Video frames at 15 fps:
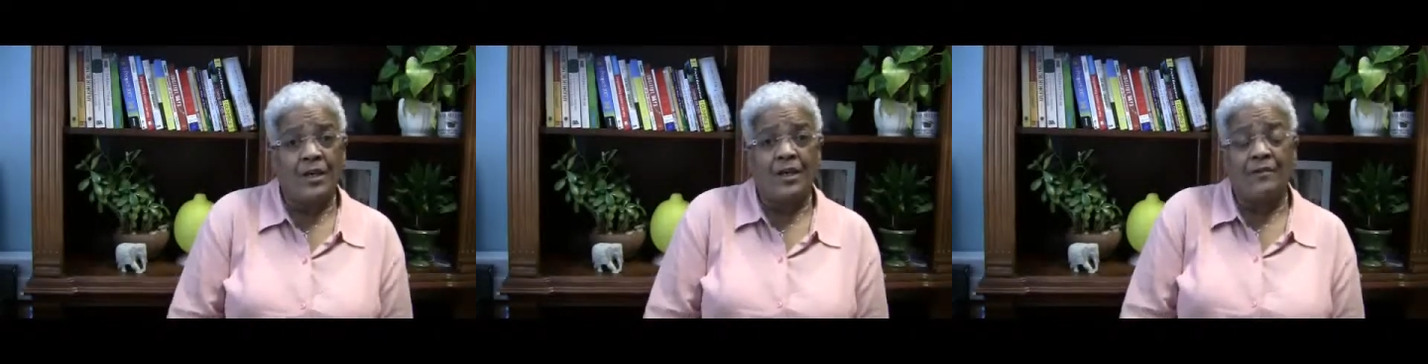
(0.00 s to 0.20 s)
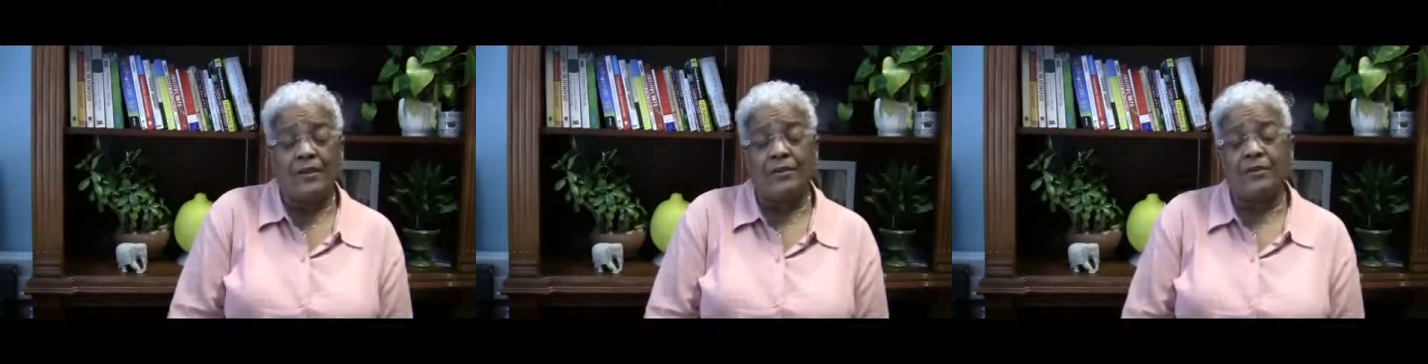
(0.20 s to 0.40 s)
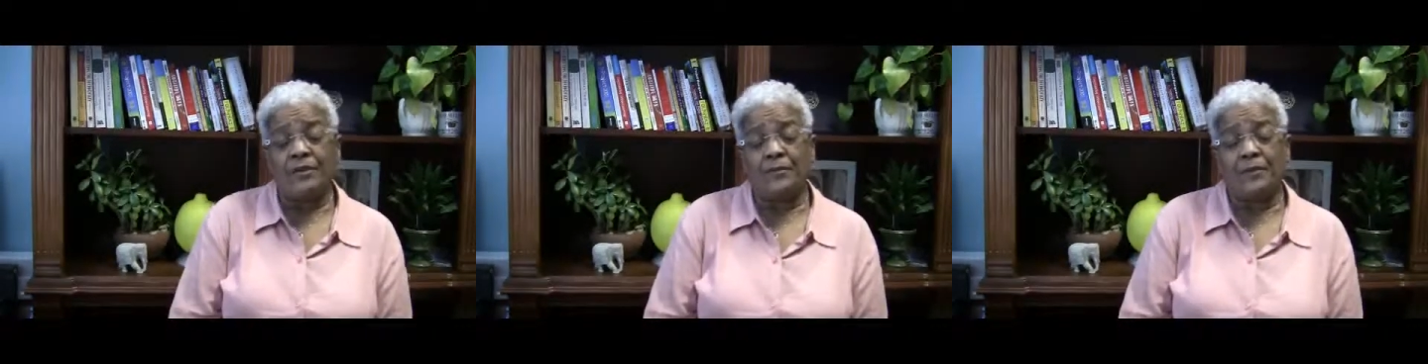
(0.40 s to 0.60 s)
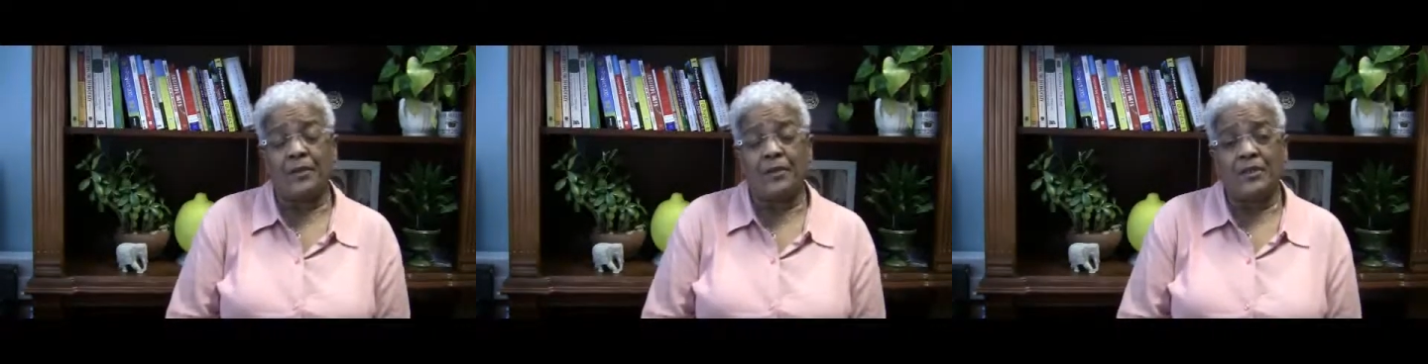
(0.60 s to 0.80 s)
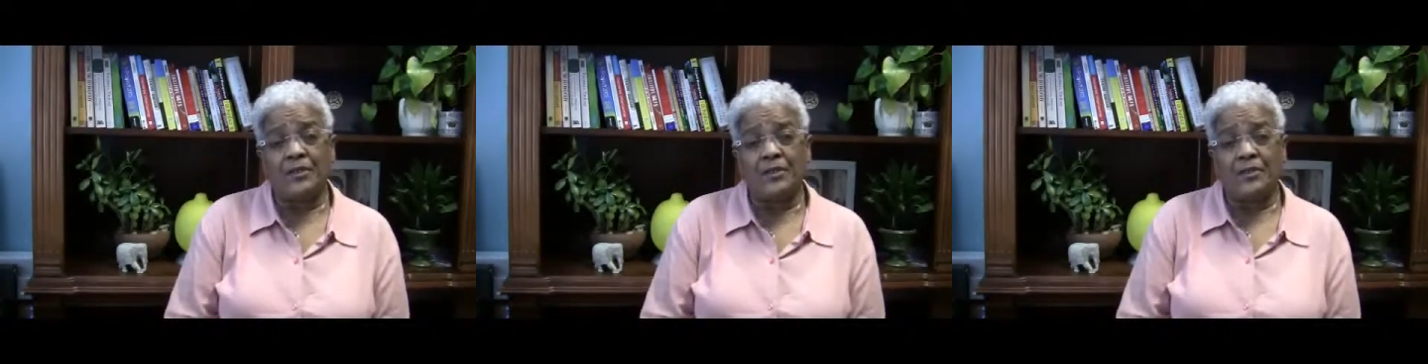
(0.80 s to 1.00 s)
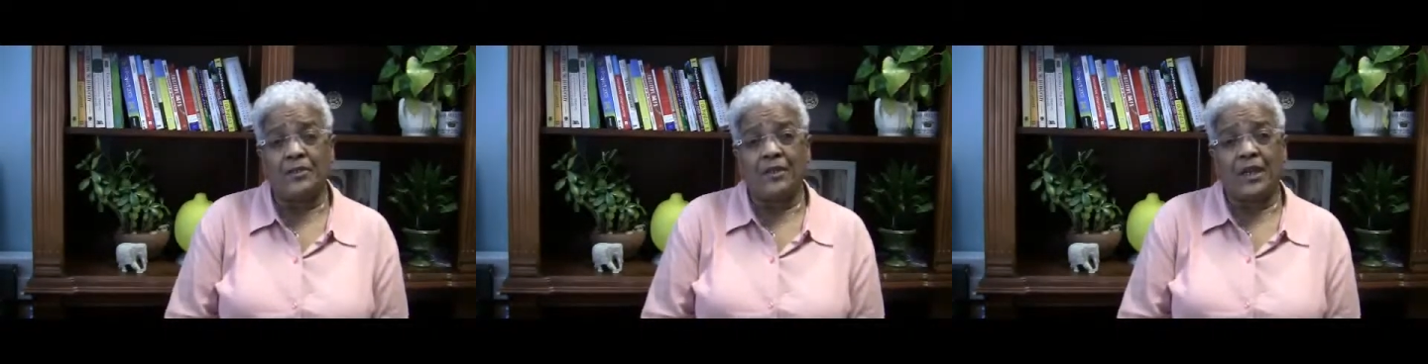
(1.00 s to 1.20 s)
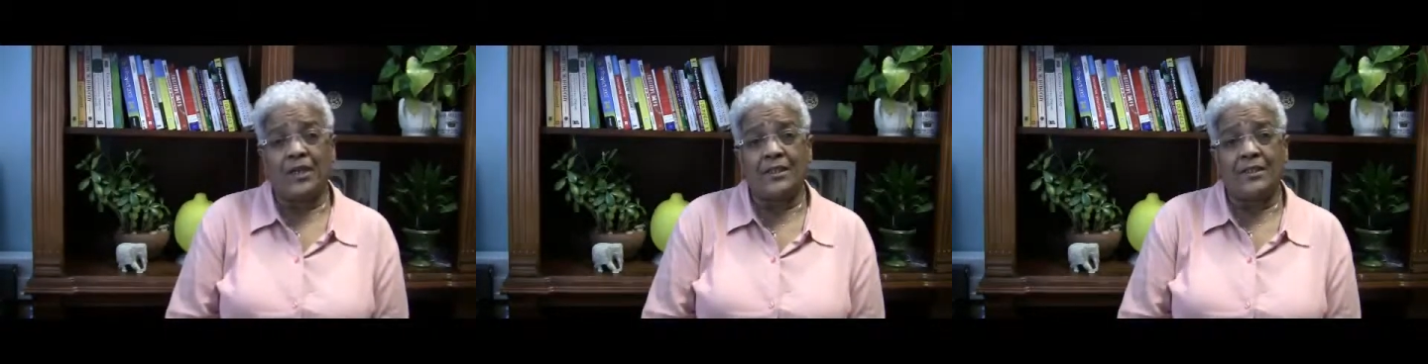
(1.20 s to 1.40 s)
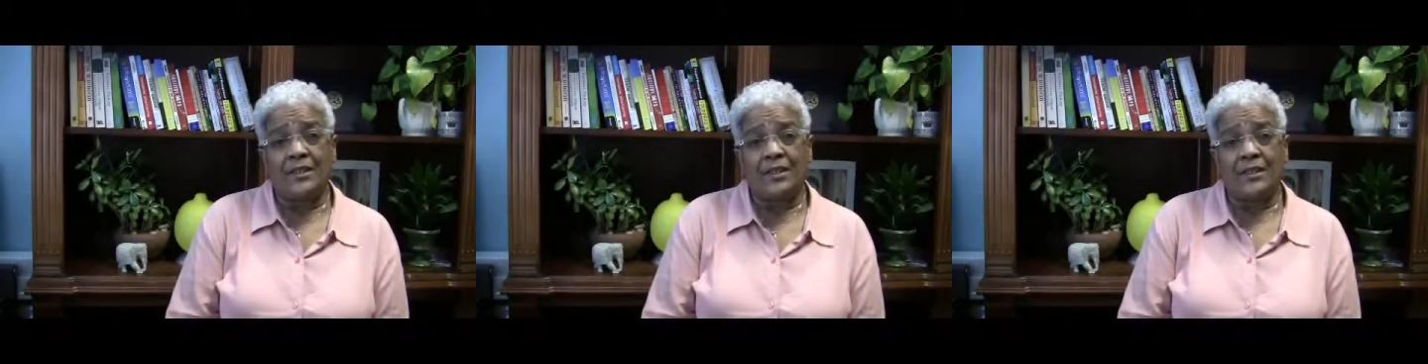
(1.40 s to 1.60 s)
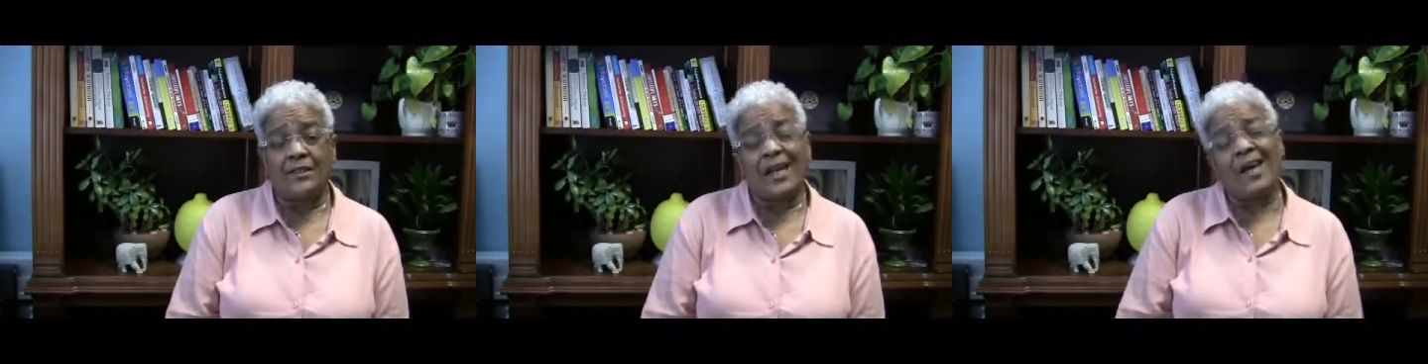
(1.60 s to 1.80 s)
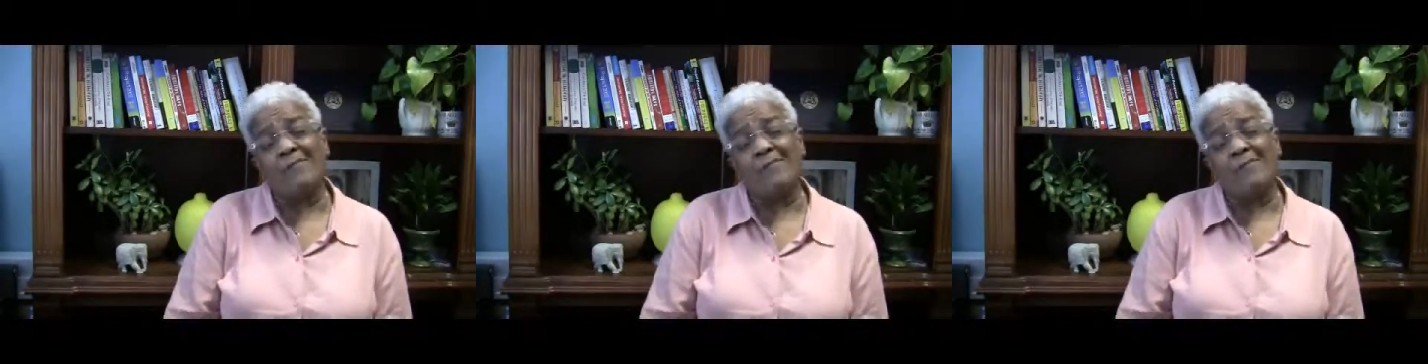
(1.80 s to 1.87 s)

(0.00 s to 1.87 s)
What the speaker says: of health disparities in the United States.